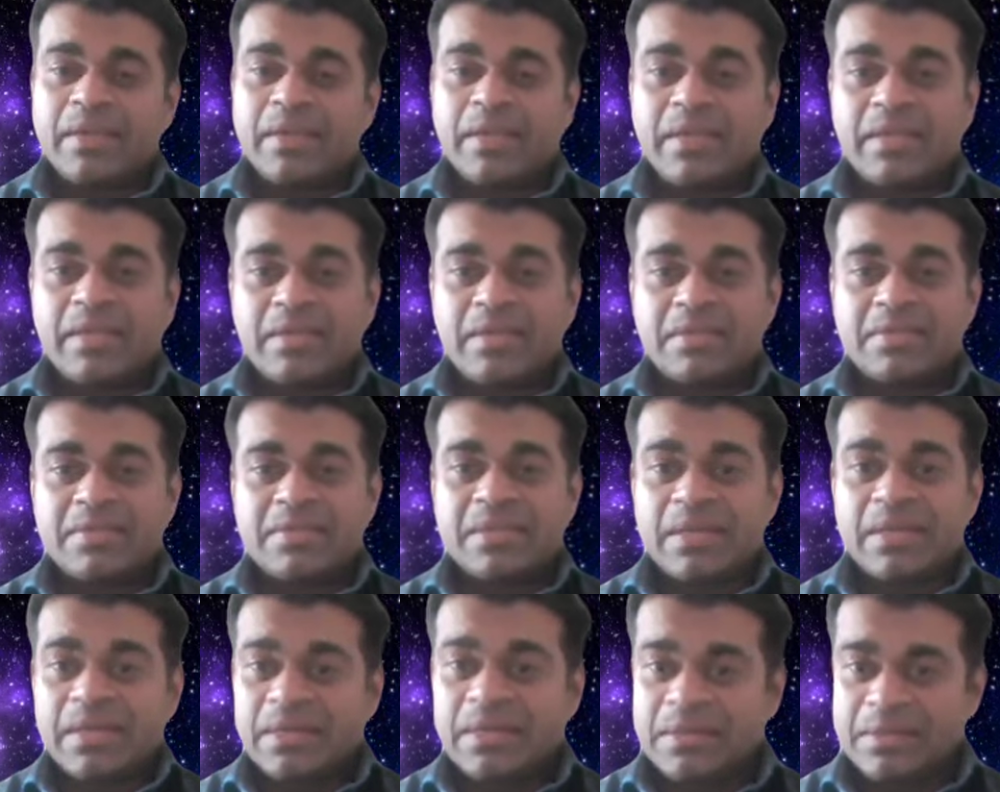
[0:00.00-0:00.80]

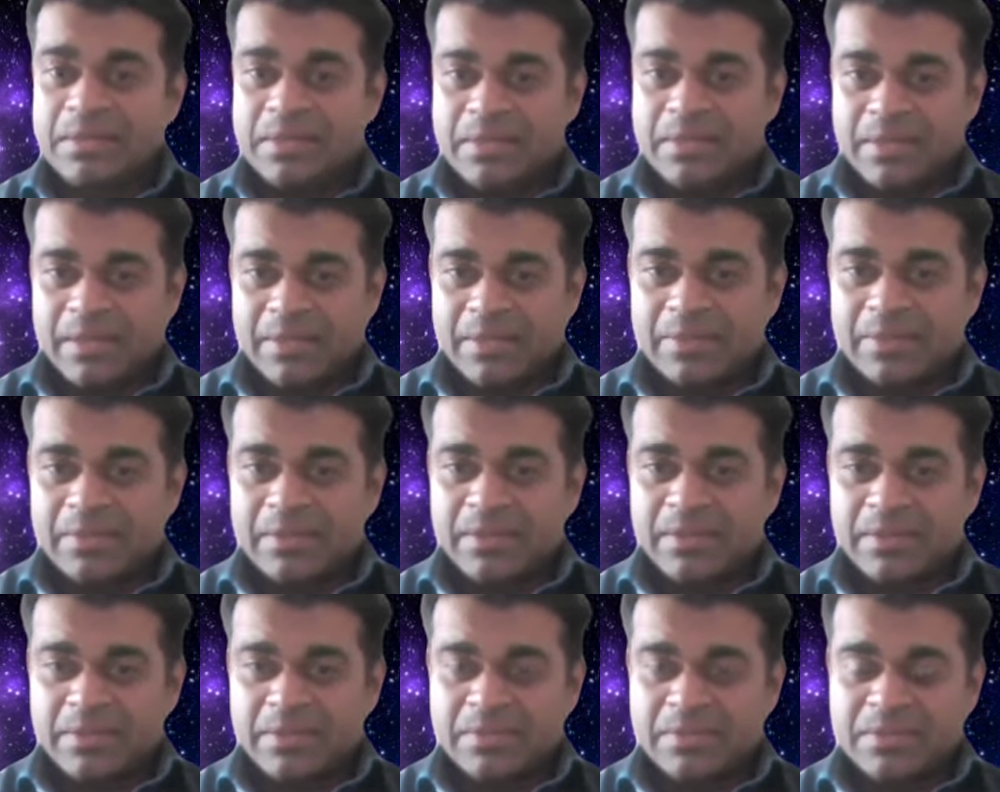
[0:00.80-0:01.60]
is
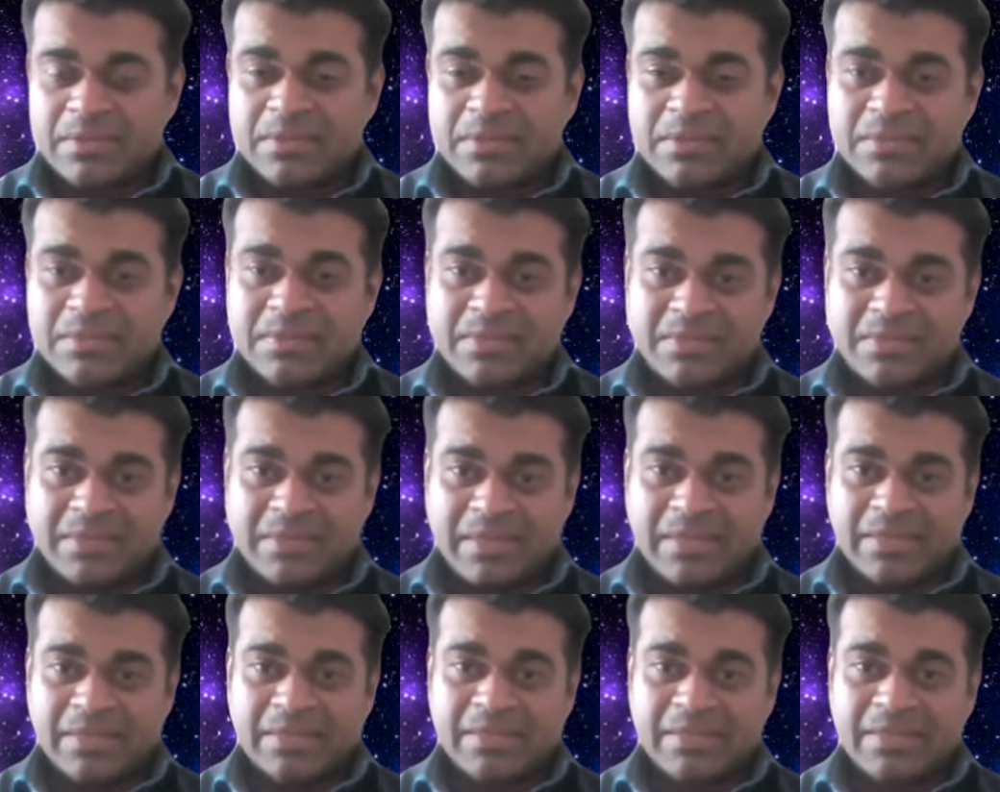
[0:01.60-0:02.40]
another
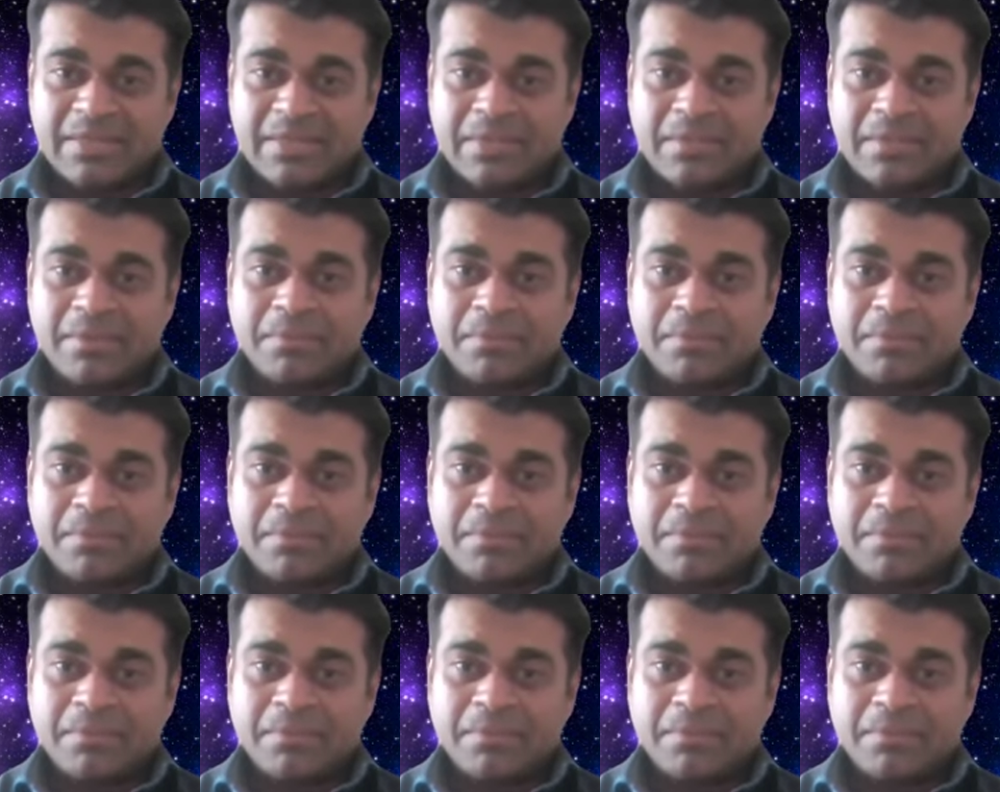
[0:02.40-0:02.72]
set